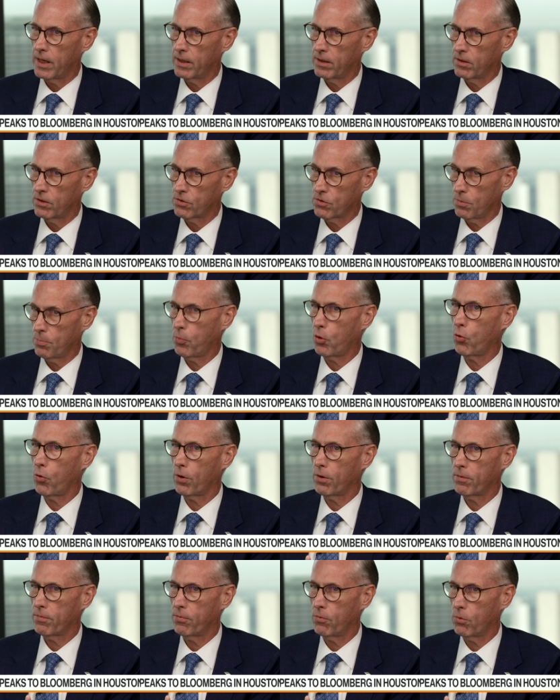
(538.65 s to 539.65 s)
and the
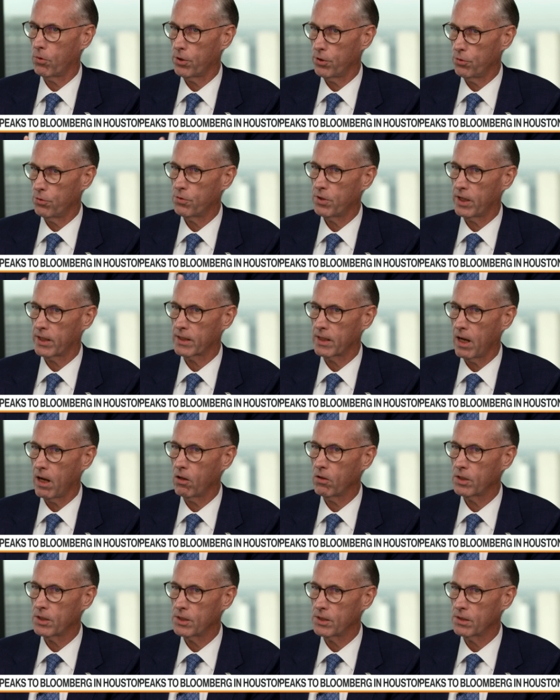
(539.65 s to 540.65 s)
support for new
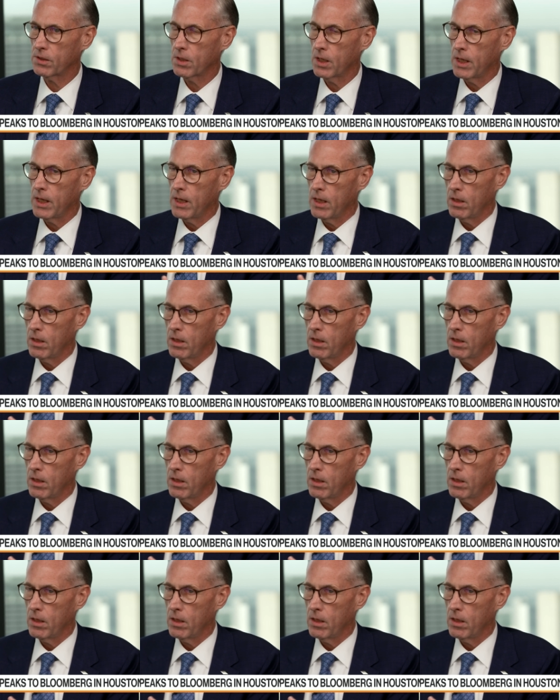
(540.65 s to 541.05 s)
technologies.